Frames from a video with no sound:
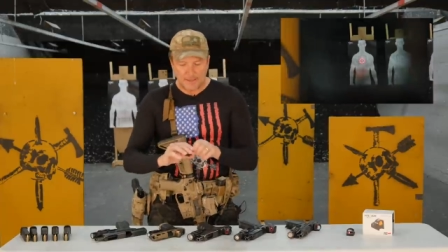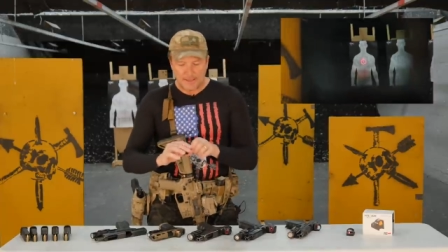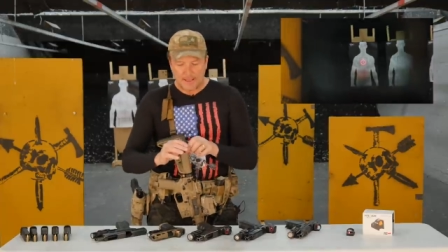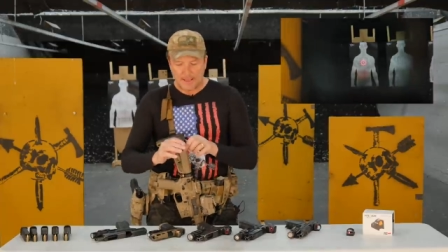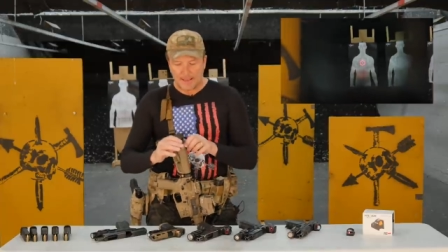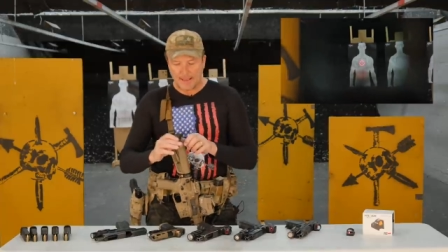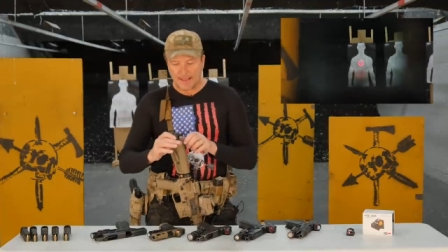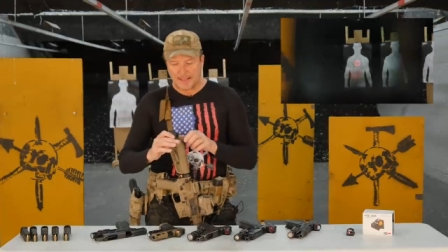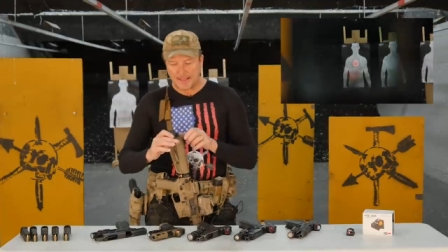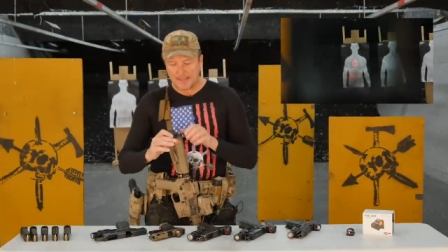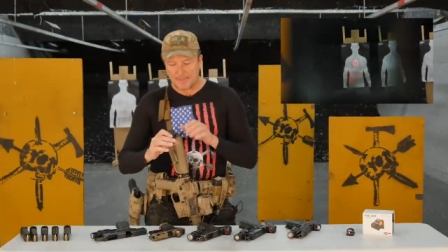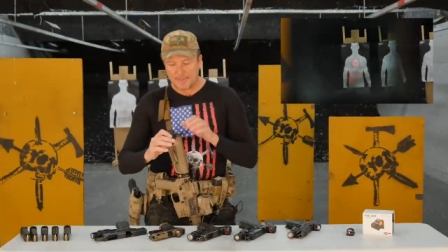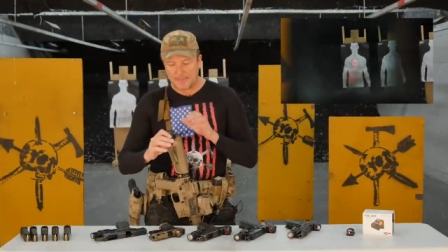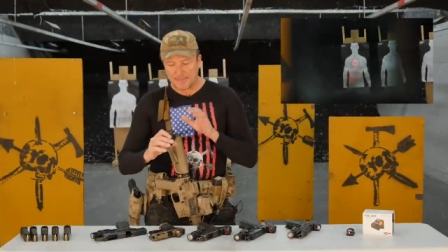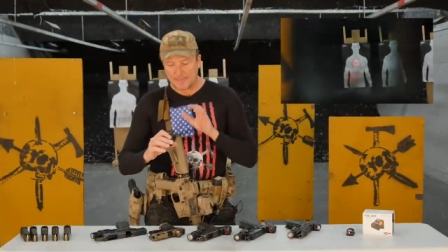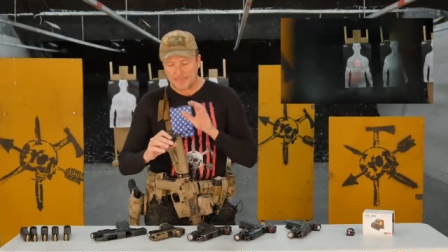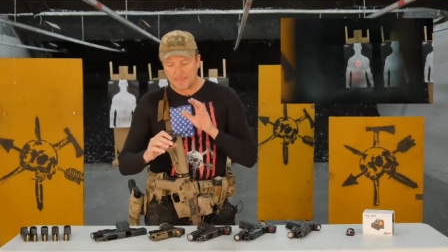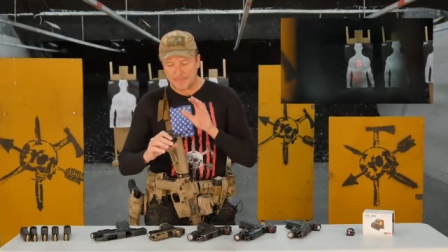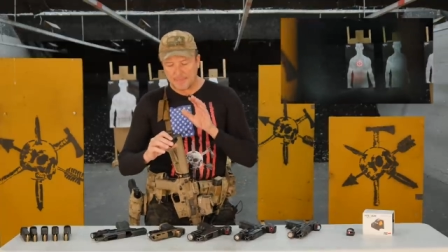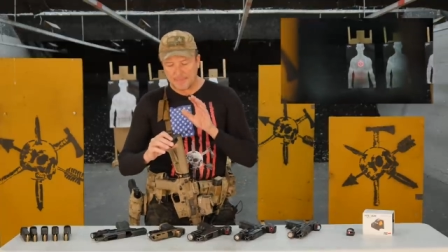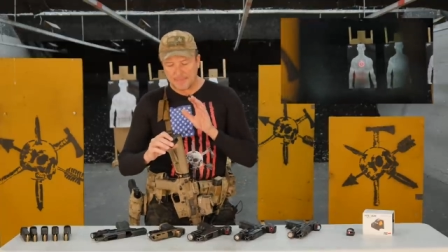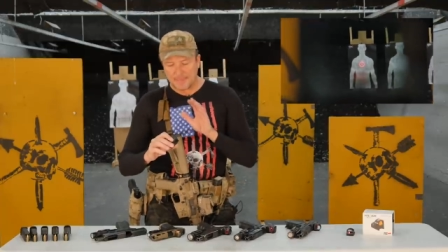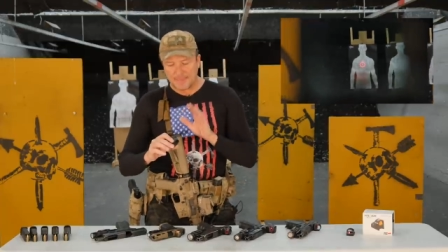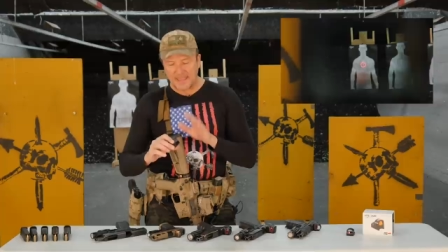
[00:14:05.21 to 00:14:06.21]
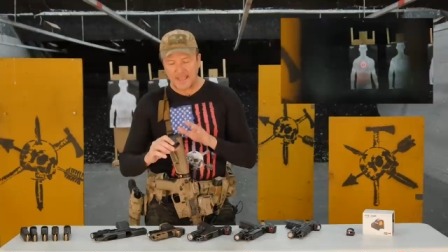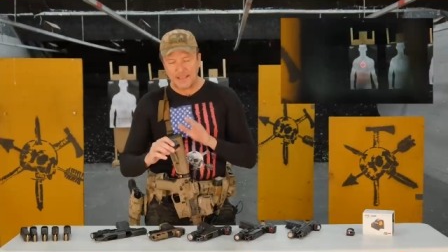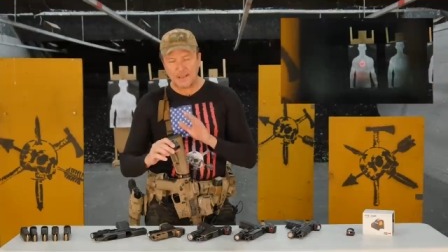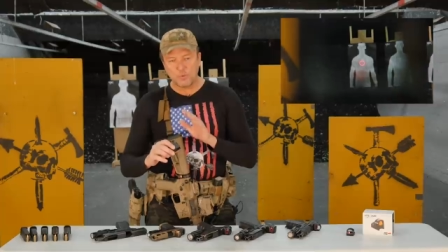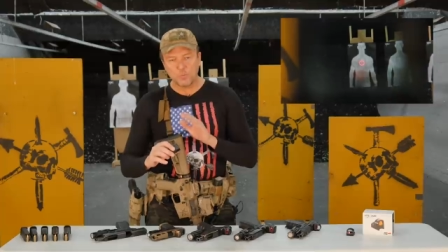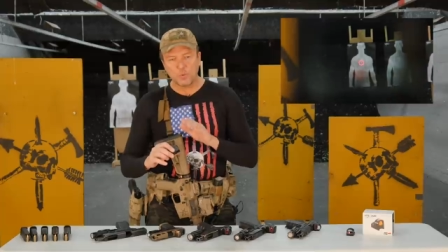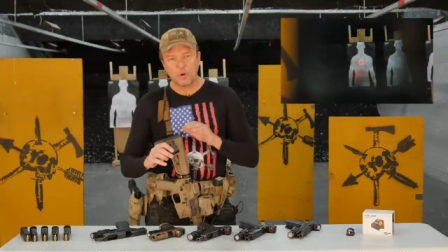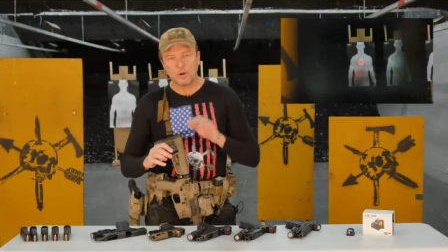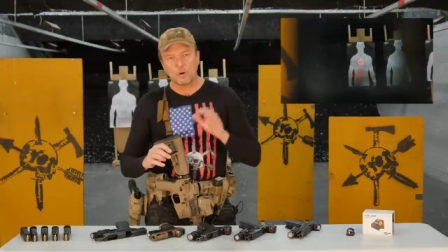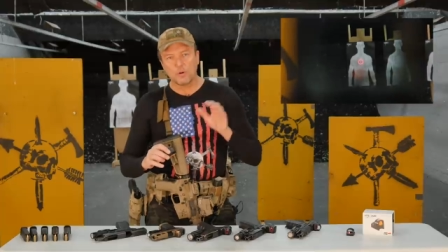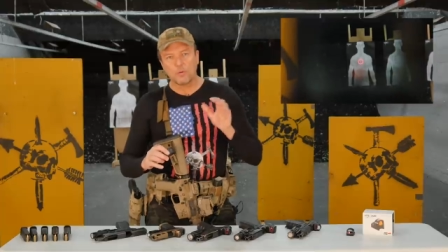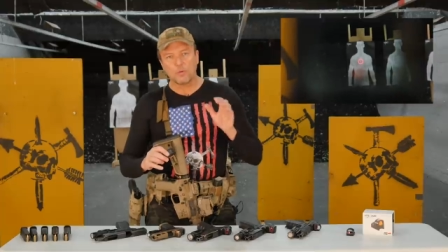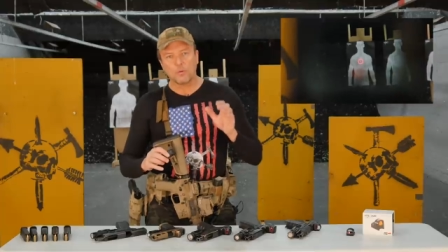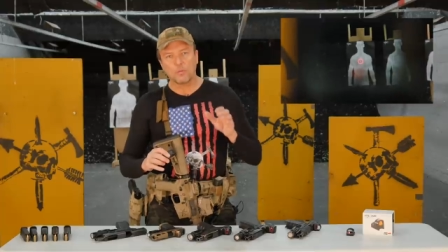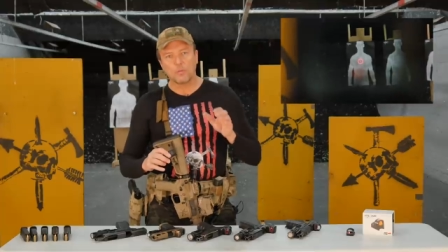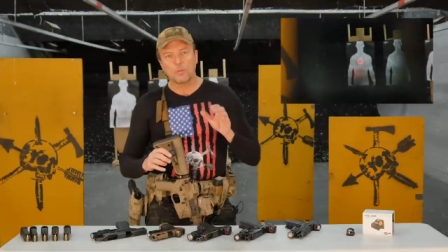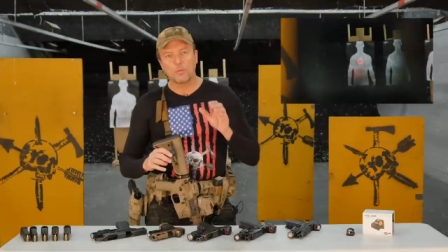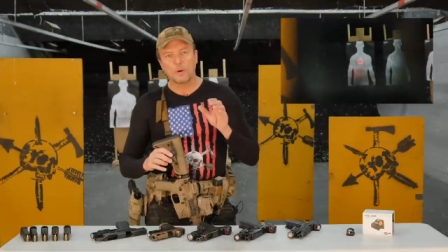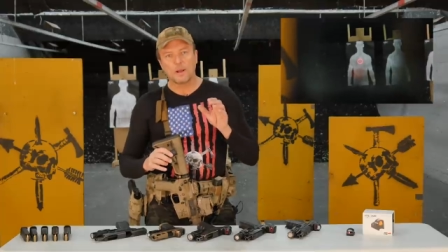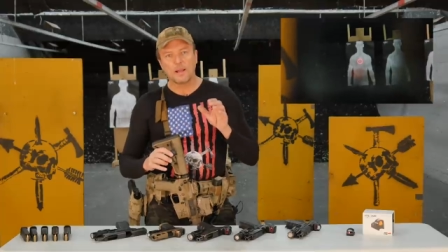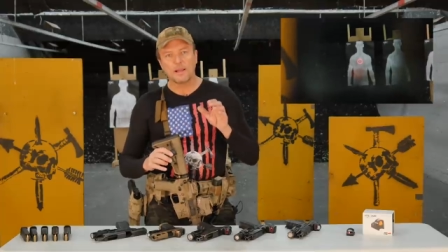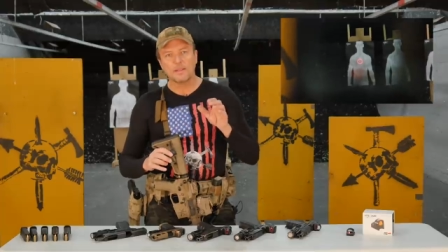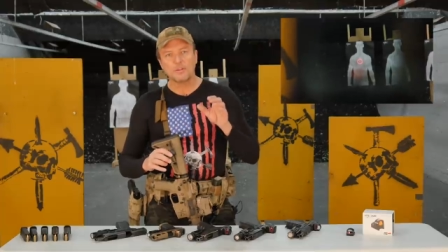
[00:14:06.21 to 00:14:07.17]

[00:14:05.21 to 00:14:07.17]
Uh, they will, uh,